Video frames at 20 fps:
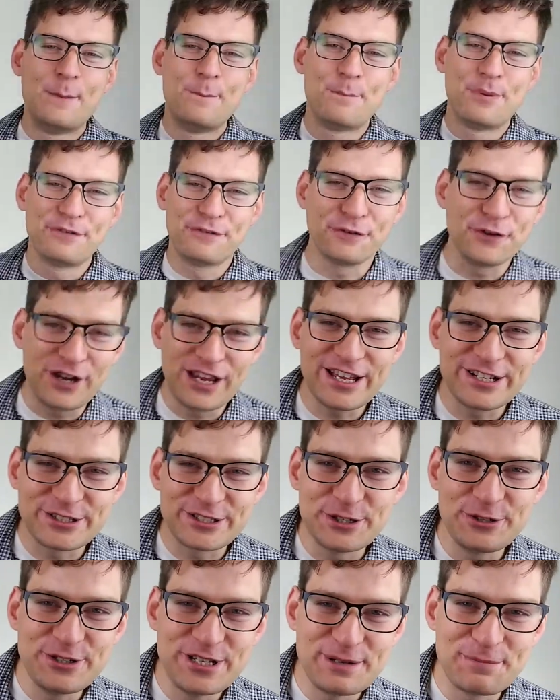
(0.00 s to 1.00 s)
Before I get
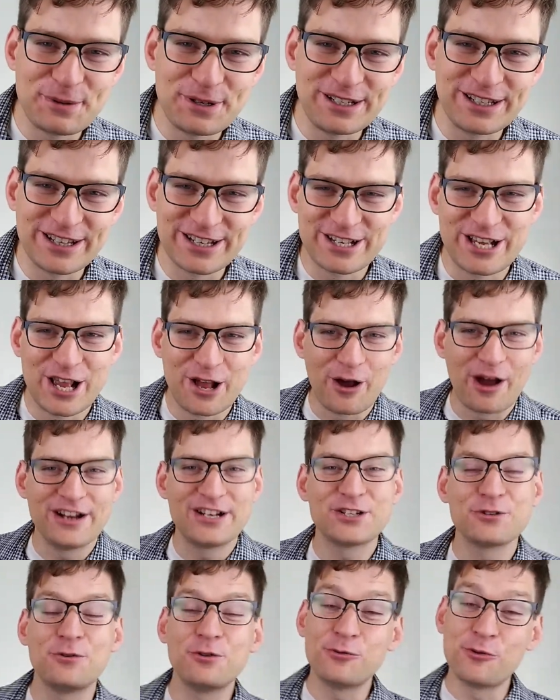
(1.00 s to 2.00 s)
too deep into this, I
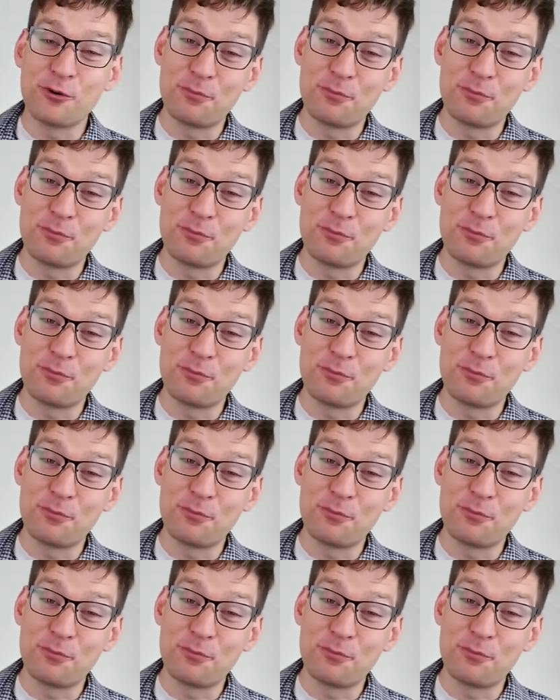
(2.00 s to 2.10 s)
just want to